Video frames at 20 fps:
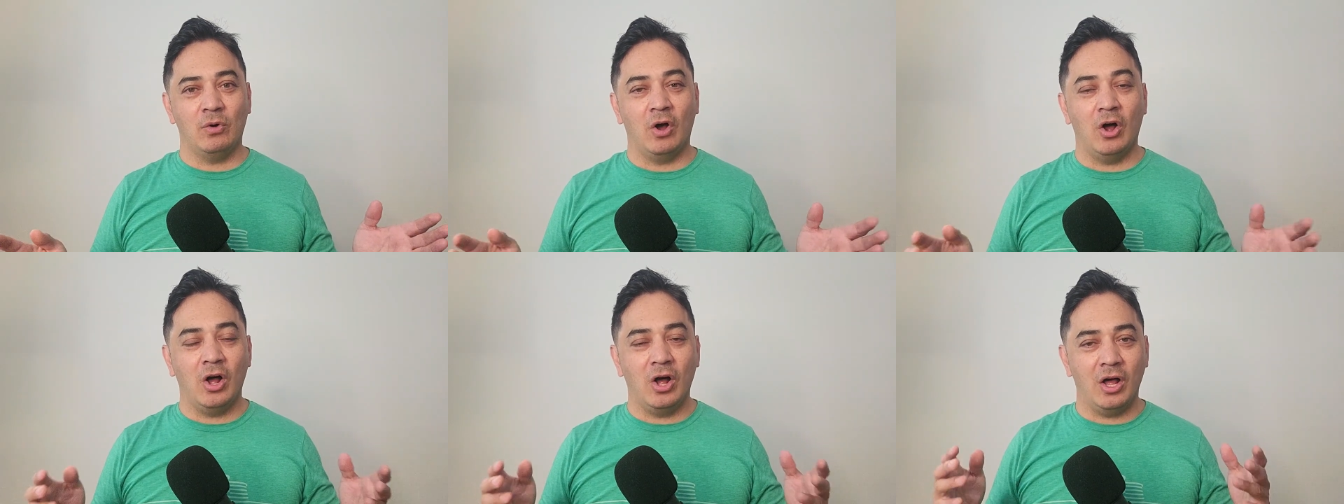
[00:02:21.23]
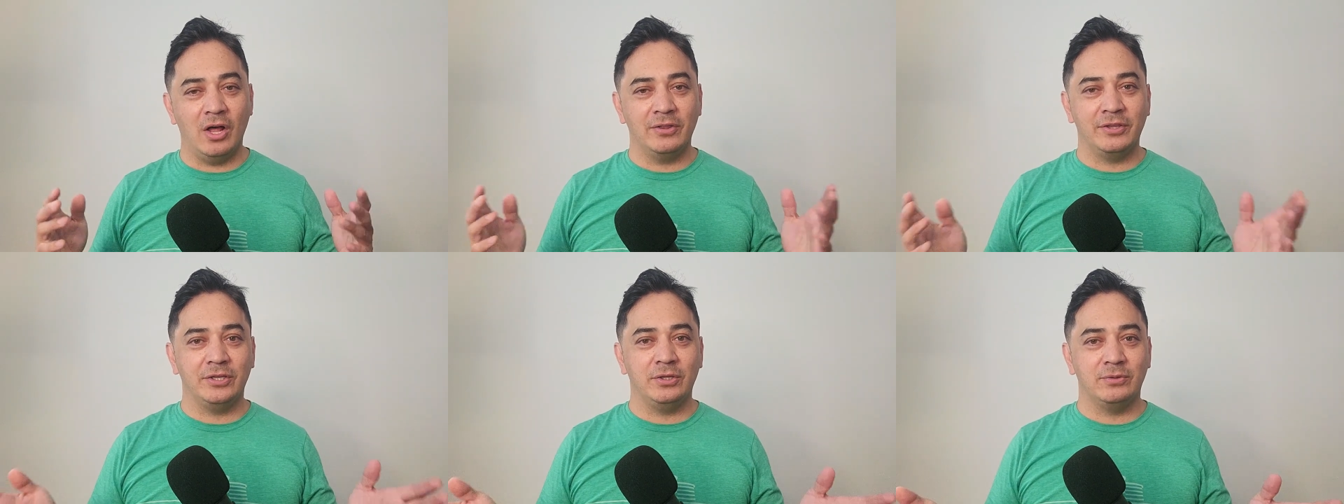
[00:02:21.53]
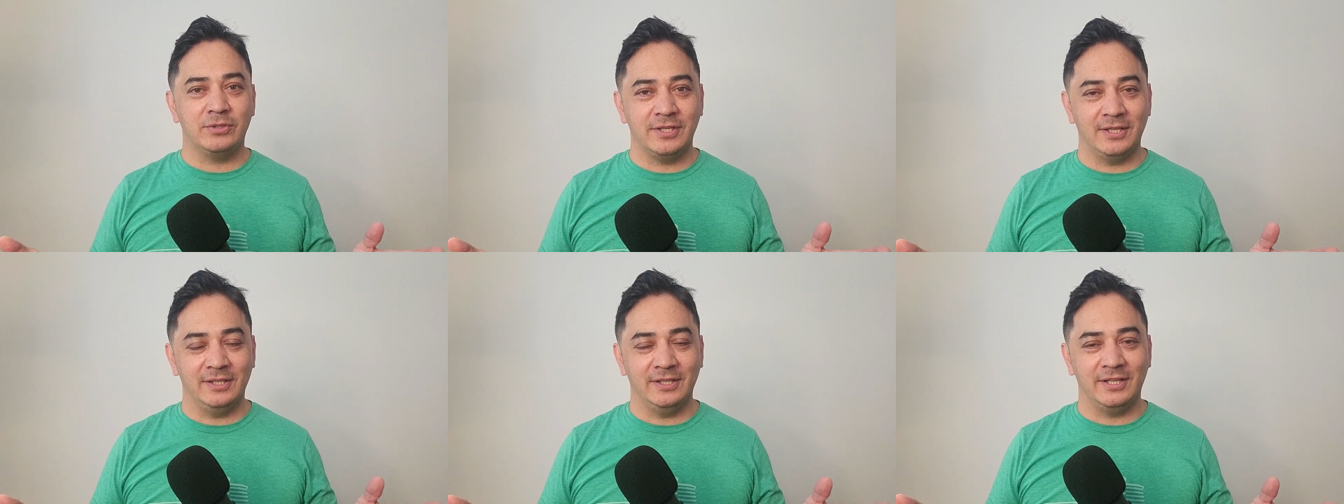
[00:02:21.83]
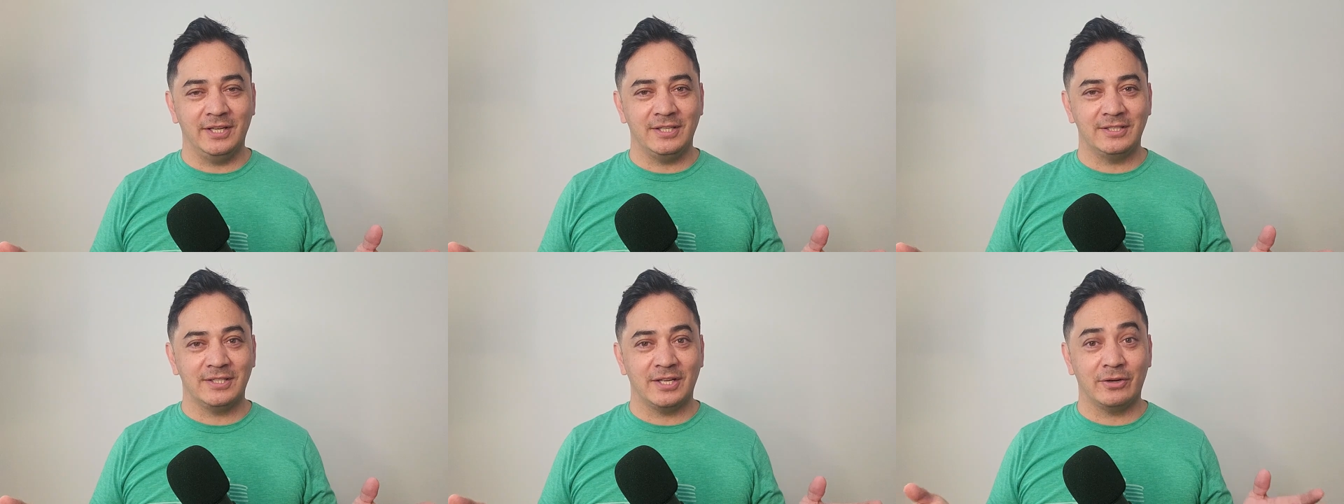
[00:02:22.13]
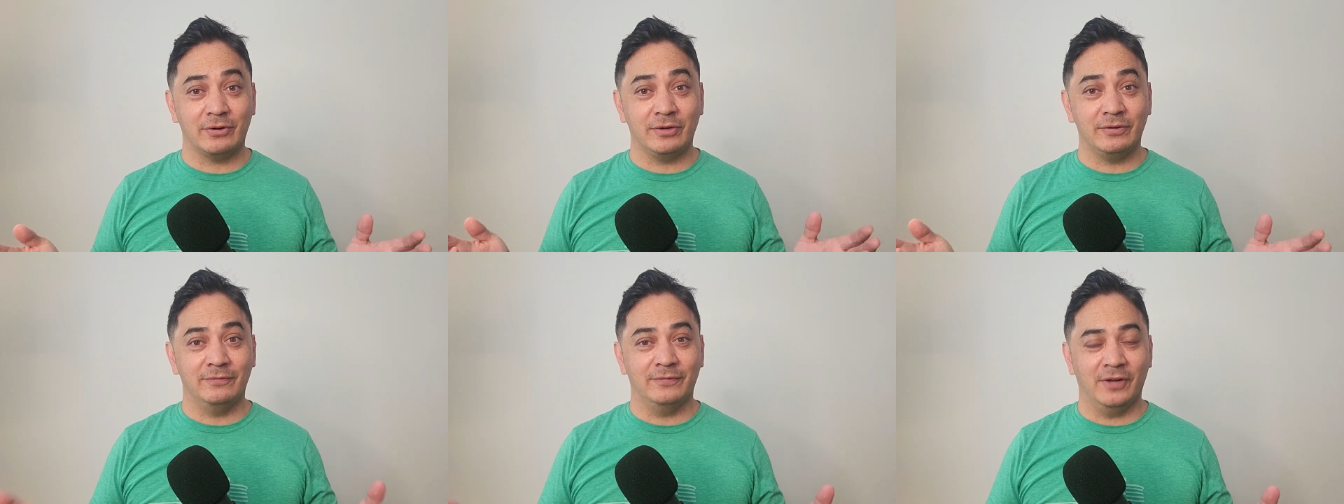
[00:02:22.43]
all the utilities that
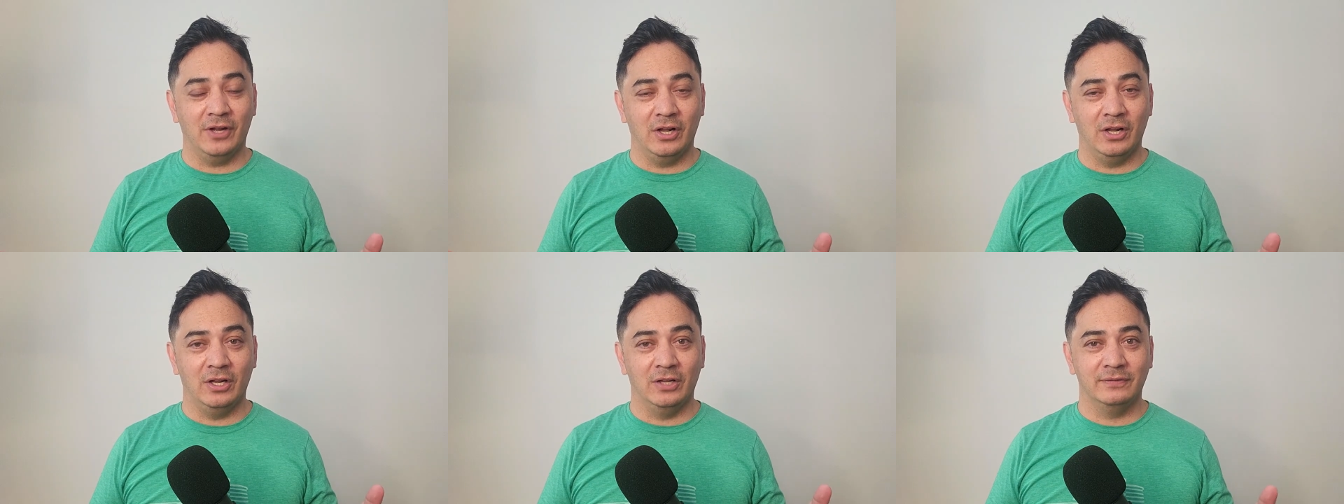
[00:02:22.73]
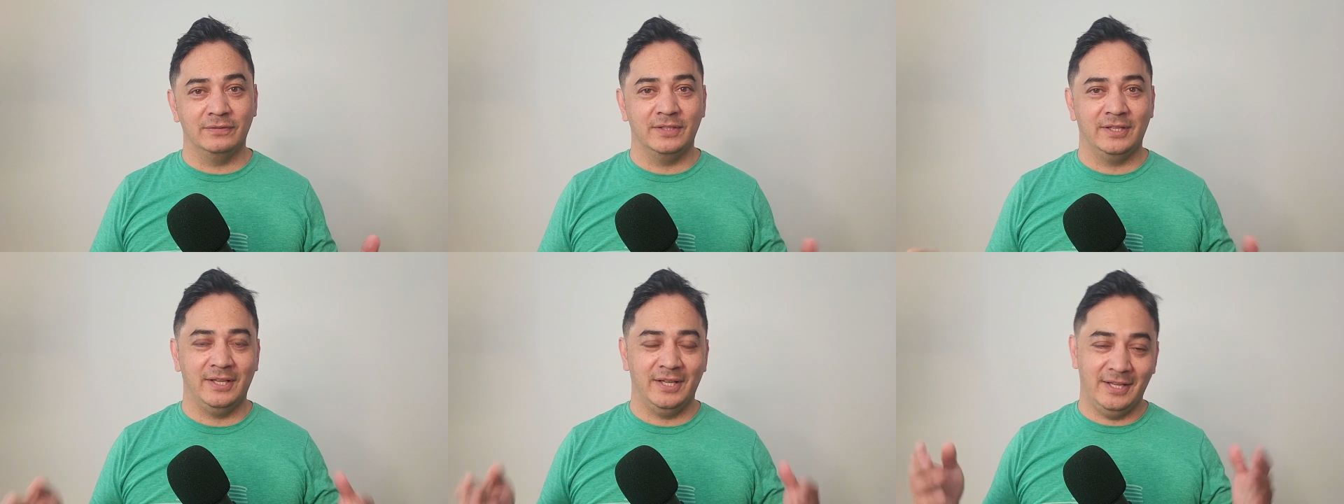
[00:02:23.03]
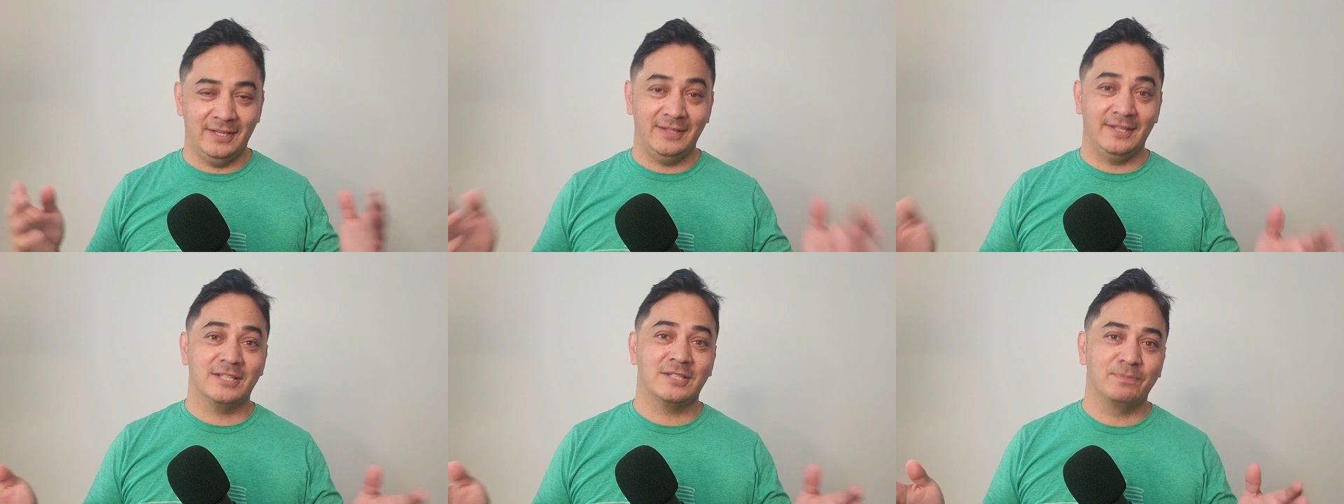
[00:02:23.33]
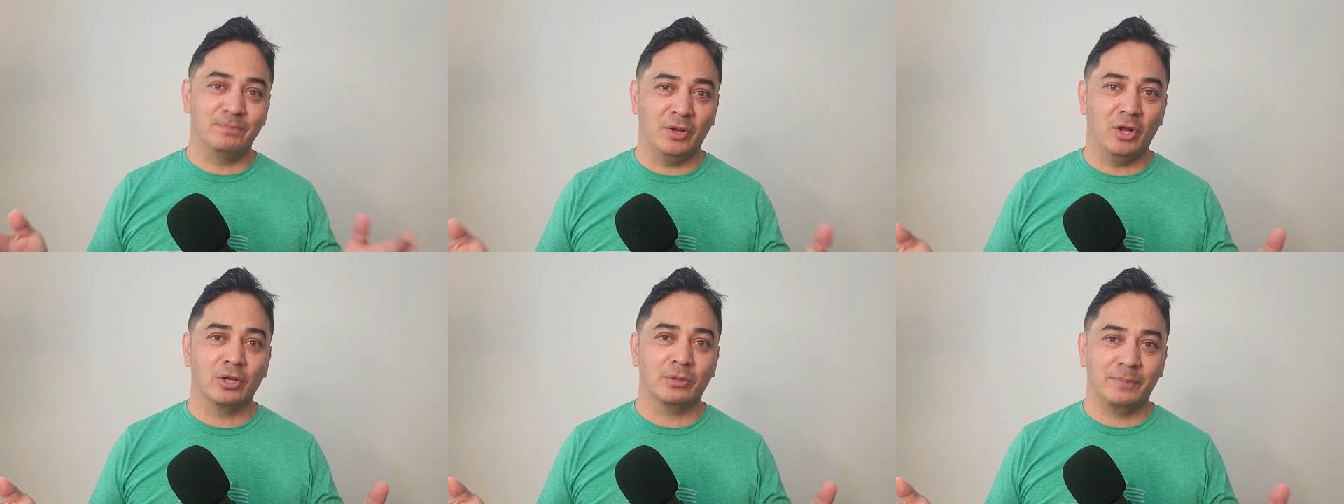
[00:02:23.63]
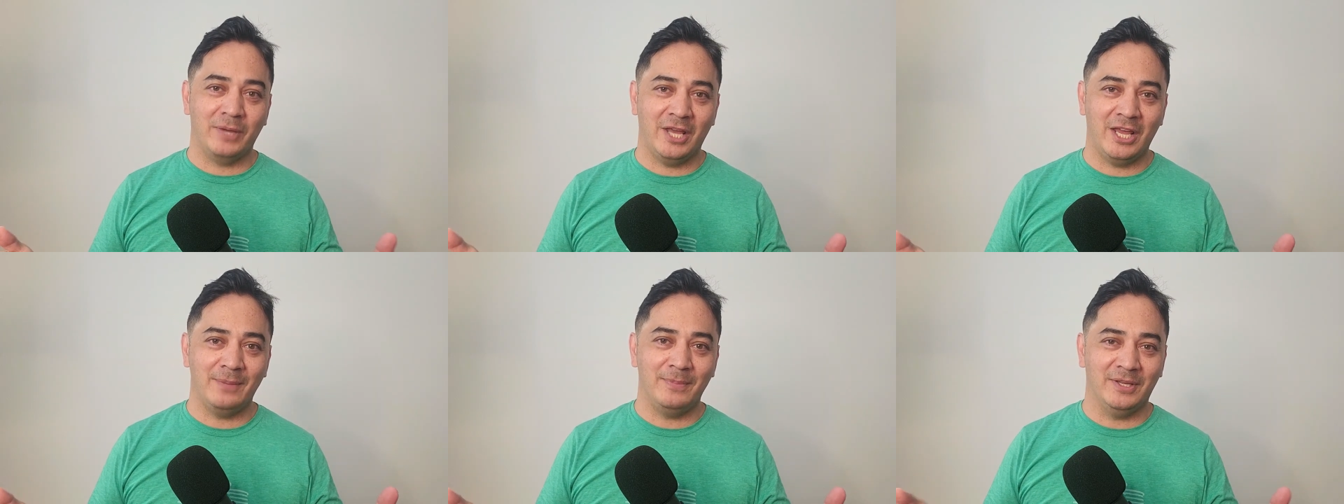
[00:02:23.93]
are involved in this bulk
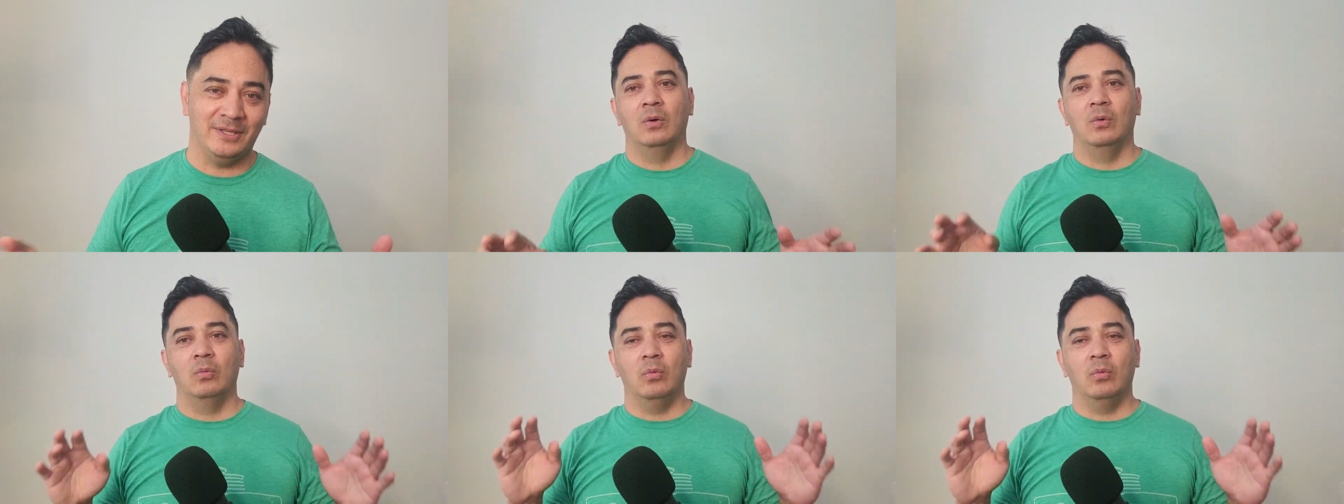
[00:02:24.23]
payment.